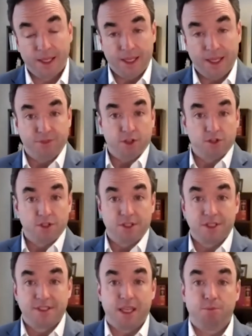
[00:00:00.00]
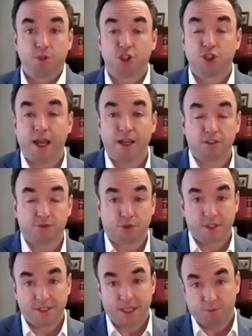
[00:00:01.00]
If there's a disabled child, for
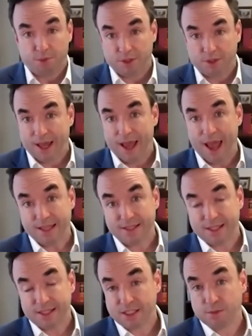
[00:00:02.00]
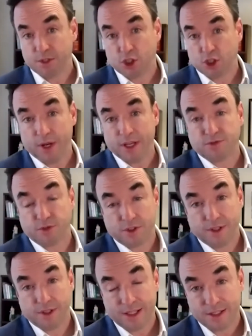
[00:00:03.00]
example, assets can be transferred
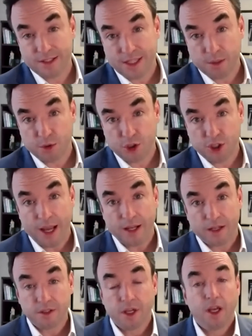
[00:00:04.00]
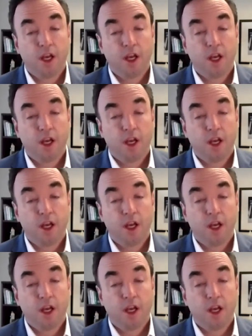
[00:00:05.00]
to that disabled child